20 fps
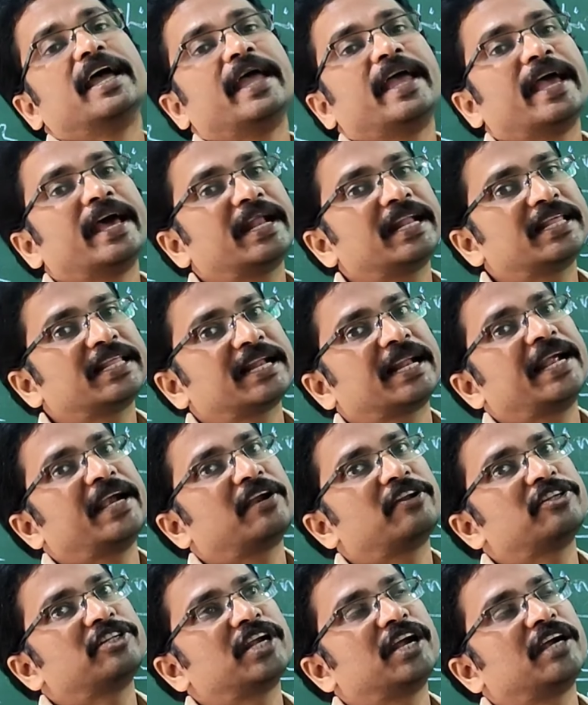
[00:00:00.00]
another
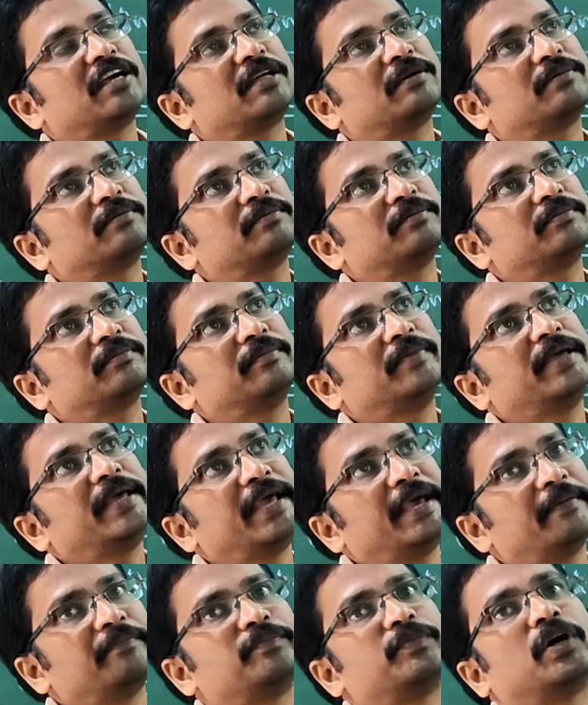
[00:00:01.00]
hydrogen atom
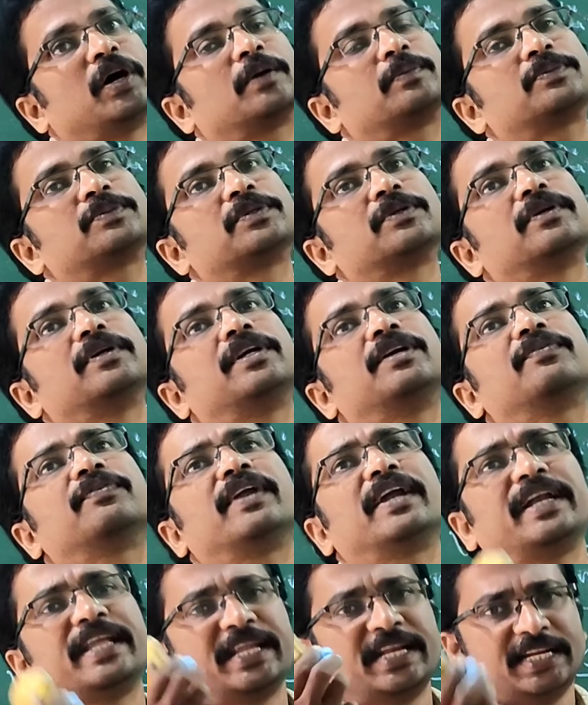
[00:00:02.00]
may absorb
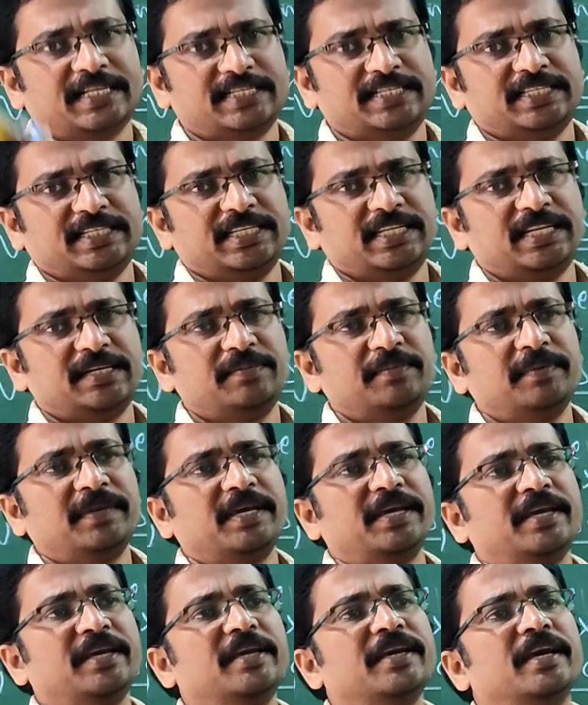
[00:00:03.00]
different energy. It
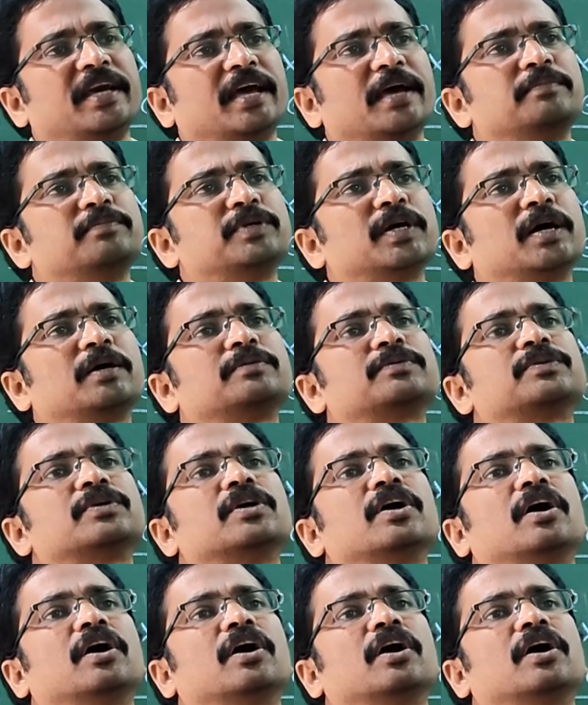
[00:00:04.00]
may absorb